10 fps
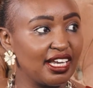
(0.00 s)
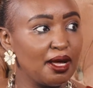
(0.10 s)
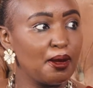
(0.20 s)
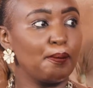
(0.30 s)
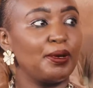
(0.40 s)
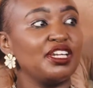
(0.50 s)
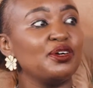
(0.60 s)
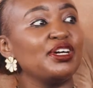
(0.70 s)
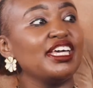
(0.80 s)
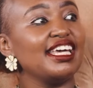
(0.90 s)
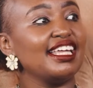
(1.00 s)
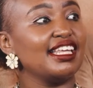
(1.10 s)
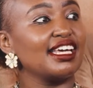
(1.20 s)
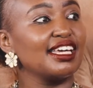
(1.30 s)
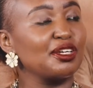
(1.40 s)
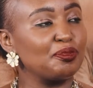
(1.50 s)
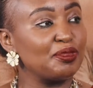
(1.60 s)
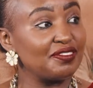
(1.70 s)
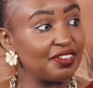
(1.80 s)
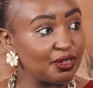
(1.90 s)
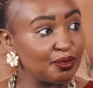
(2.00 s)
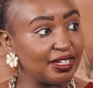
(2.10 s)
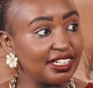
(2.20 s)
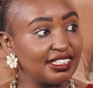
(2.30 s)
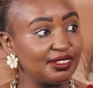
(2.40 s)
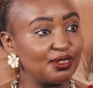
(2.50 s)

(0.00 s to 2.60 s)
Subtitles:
Mm-hmm. But now here in the kingdom environment,